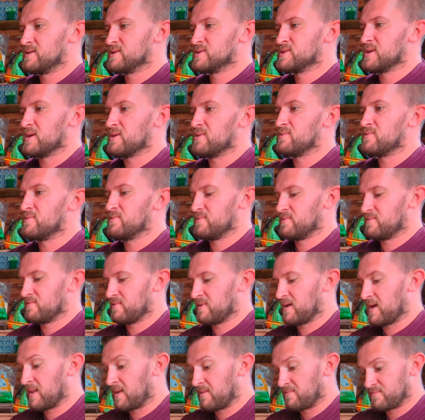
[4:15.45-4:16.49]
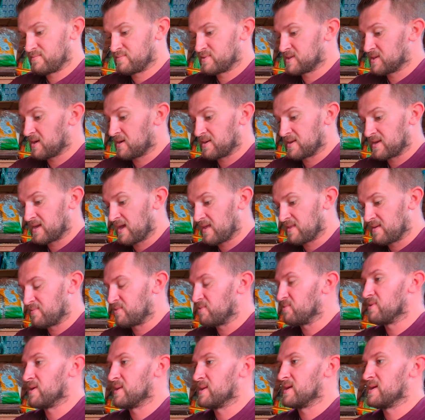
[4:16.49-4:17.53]
So, and I'm starting to get them
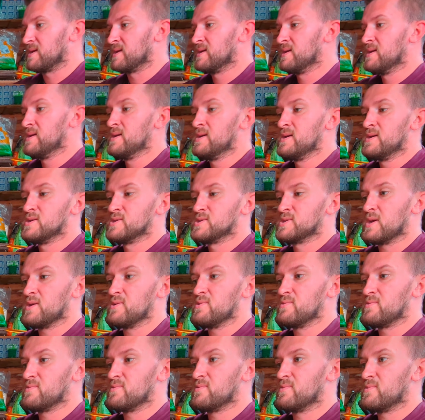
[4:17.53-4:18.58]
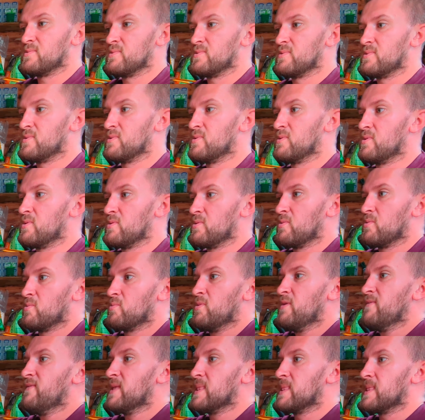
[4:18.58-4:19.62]
already. So,
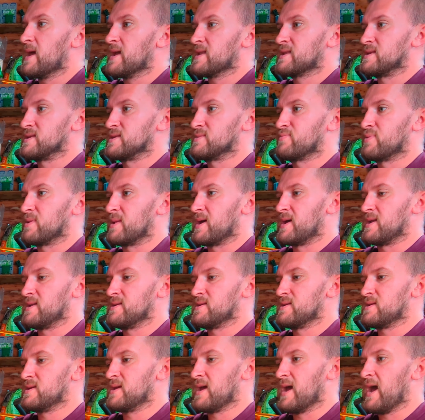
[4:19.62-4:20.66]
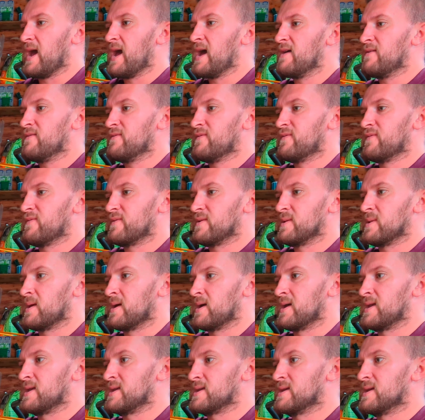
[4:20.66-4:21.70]
with a lettuce plant, you have
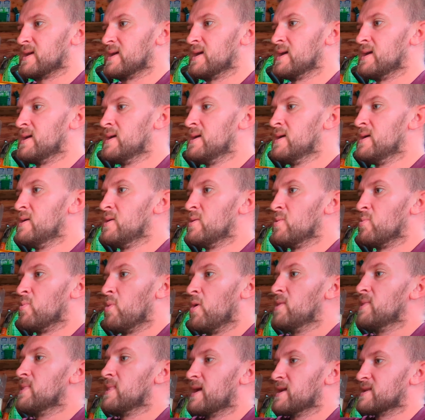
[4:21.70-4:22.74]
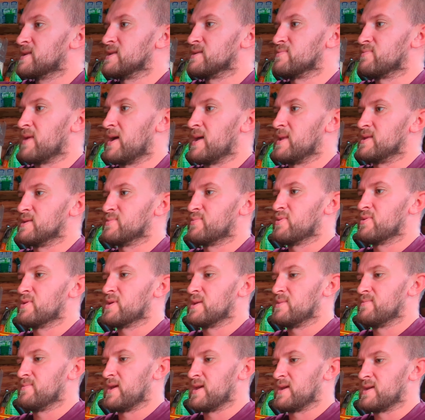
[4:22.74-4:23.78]
like one lettuce plant is probably
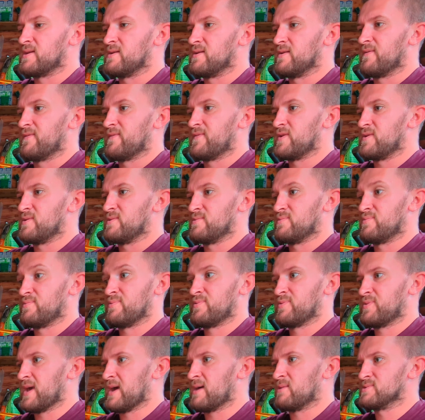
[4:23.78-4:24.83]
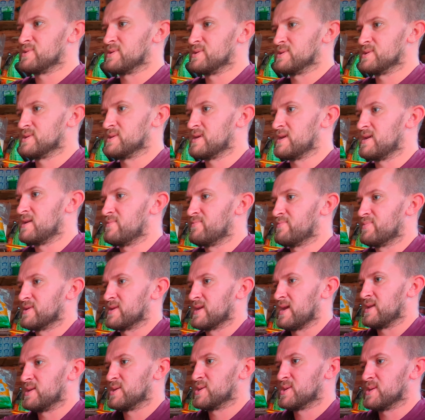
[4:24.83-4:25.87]
going to make you a few thousand seed
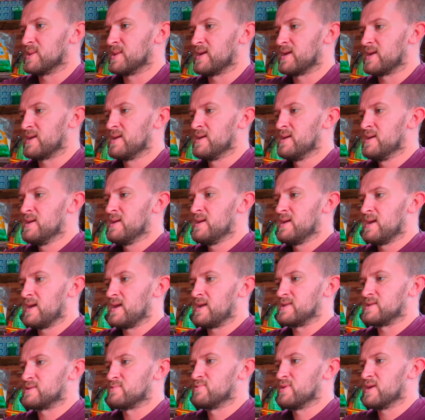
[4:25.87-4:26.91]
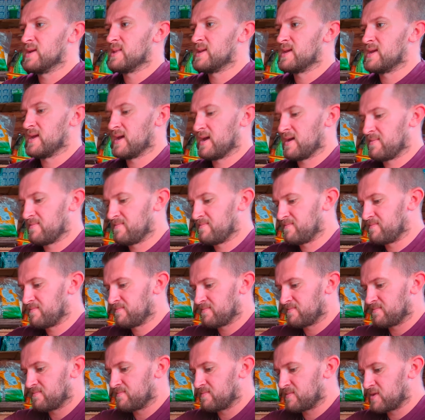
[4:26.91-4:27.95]
potentially. It's really you're
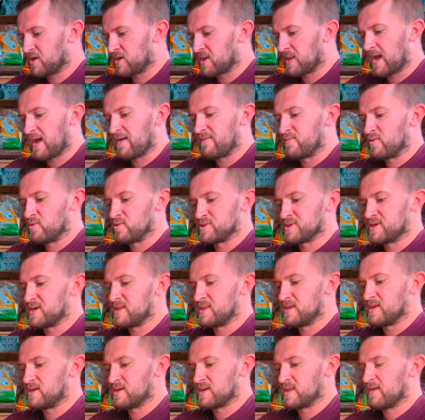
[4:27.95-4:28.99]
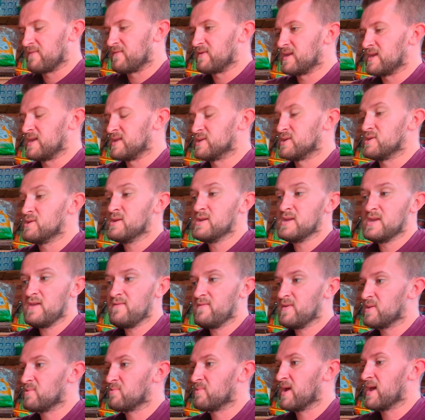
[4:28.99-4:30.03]
going to have more seed than you could ever need. So you can
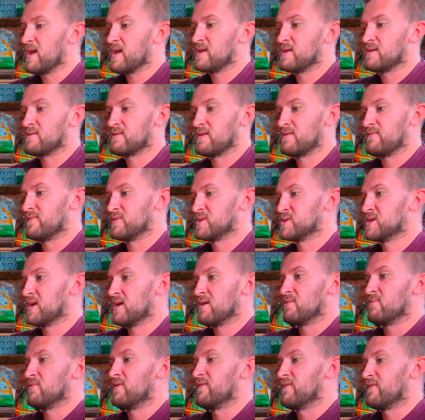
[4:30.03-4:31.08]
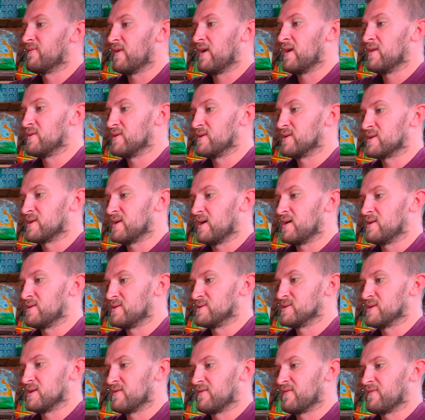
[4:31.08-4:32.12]
give it away, share it with other
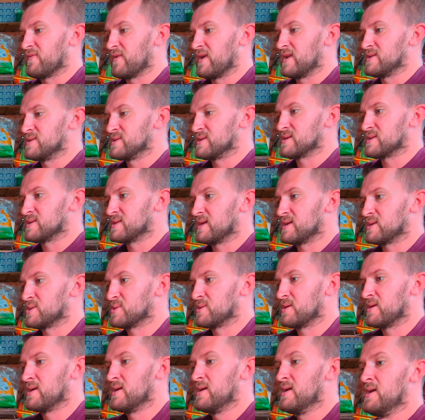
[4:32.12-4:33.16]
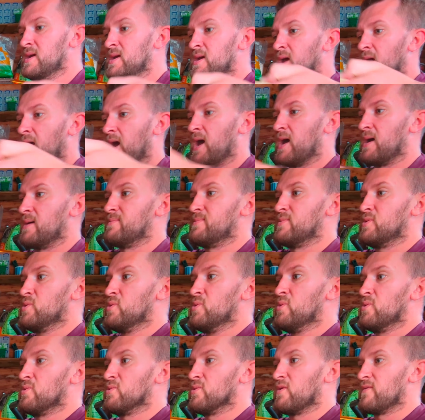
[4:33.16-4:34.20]
gardeners, other friends, etc.
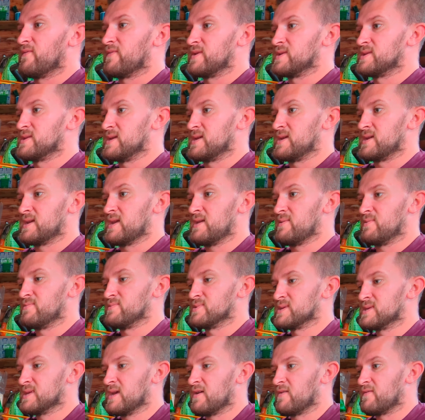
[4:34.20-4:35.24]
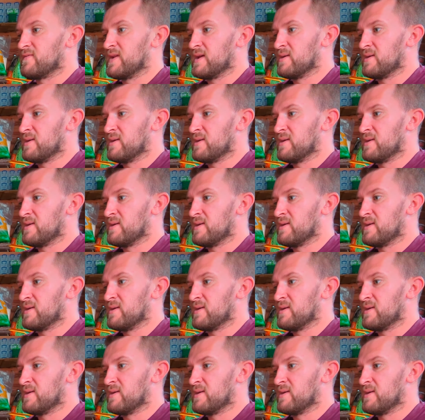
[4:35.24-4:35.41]
Or obviously keep them yourself.